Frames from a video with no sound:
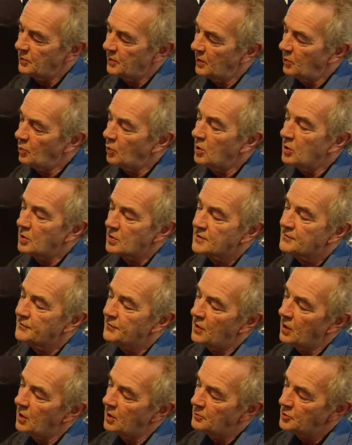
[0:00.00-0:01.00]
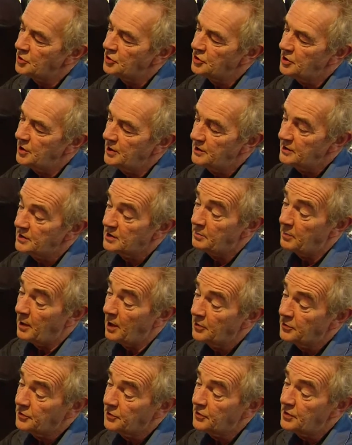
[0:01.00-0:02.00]
It works for our machines
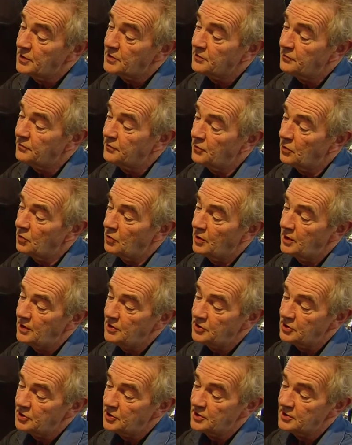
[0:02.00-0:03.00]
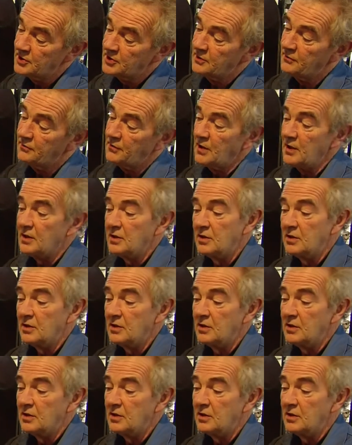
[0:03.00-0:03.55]
about 3 to 4 inches of the